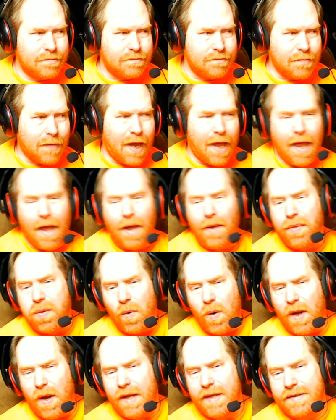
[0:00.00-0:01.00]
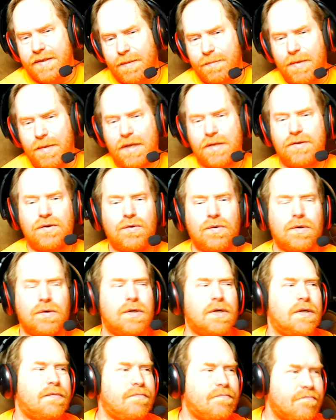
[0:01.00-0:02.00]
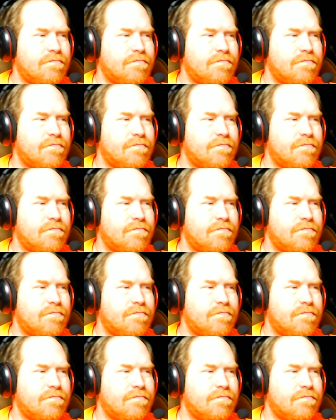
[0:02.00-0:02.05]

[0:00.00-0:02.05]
my health wise, I'm not doing good.